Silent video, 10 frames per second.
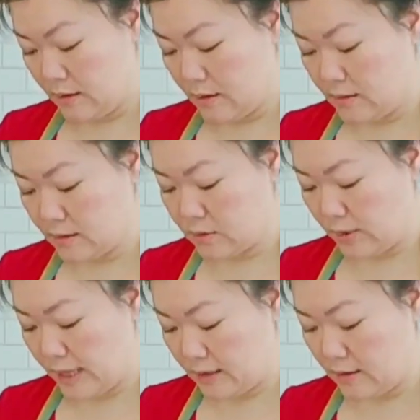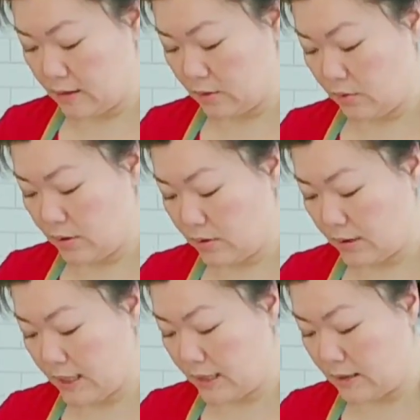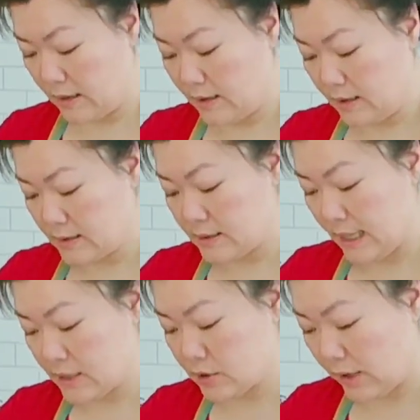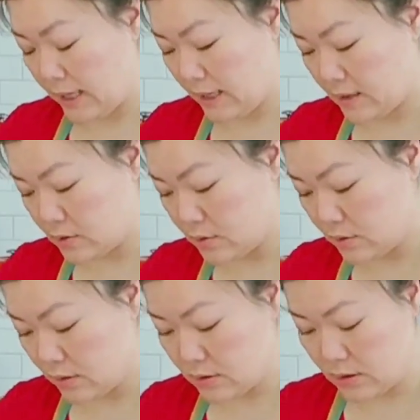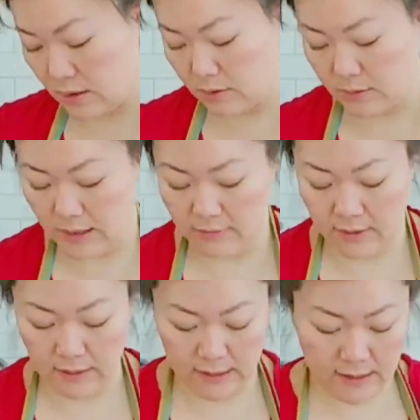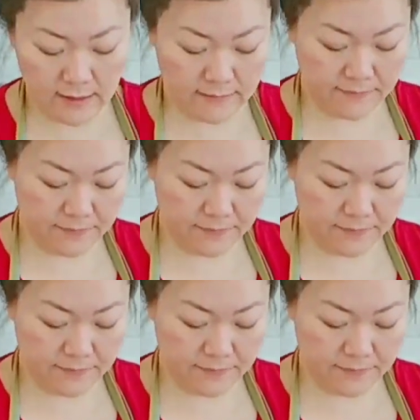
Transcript: And this way the oil can saturate into the dough evenly